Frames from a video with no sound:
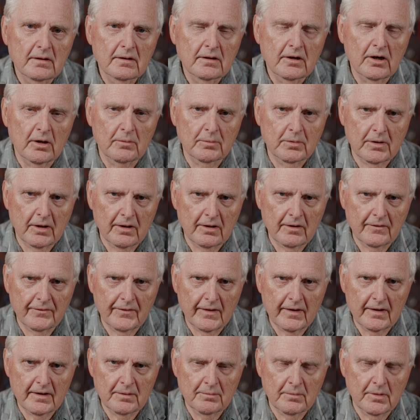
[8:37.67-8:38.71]
help
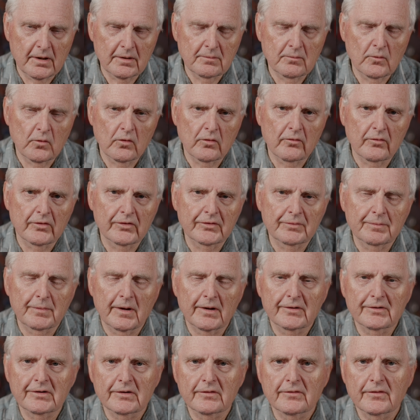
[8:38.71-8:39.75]
clarify and make more
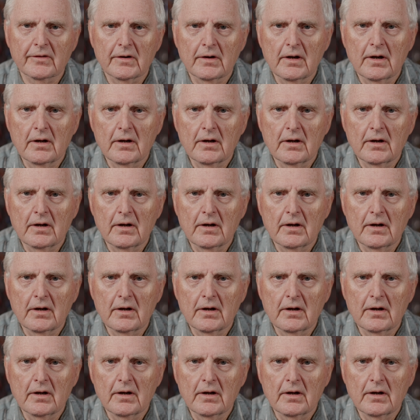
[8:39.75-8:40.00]
responsive